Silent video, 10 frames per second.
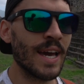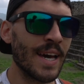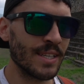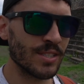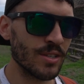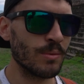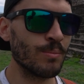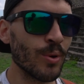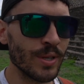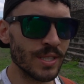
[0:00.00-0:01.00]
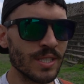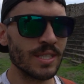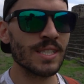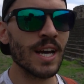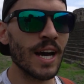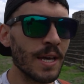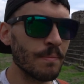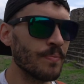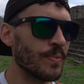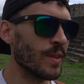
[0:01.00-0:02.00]
at certain points in
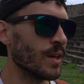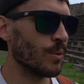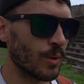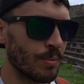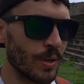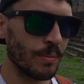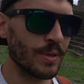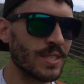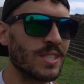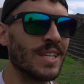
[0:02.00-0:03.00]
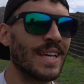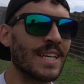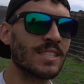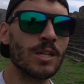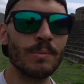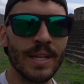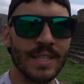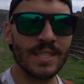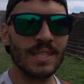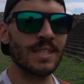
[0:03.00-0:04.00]
time were pretty much like
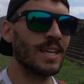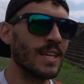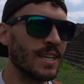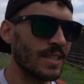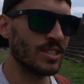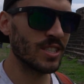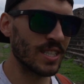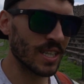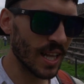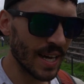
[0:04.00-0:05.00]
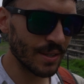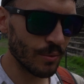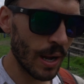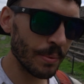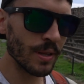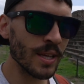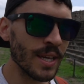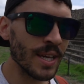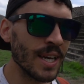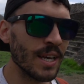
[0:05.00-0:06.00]
exterminated and just declined rapidly,
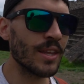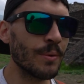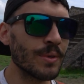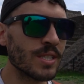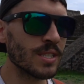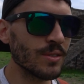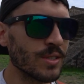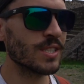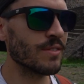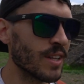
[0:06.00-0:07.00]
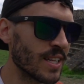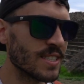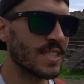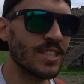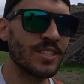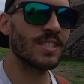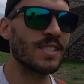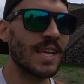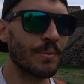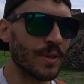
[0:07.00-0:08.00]
there were still civilizations
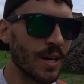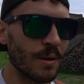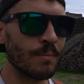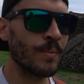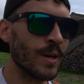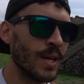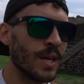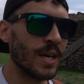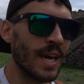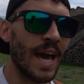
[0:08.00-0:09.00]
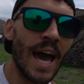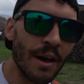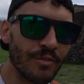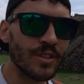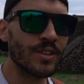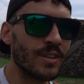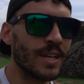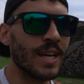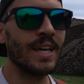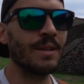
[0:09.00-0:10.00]
that would come after
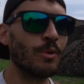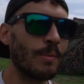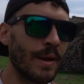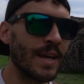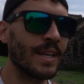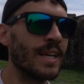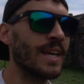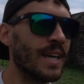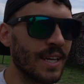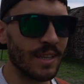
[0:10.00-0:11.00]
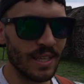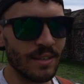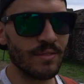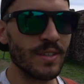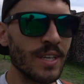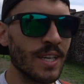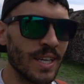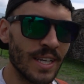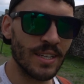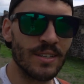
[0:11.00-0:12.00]
and remain and live
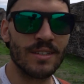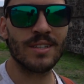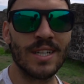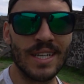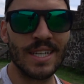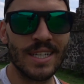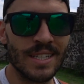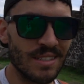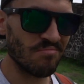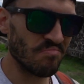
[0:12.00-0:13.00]
here and,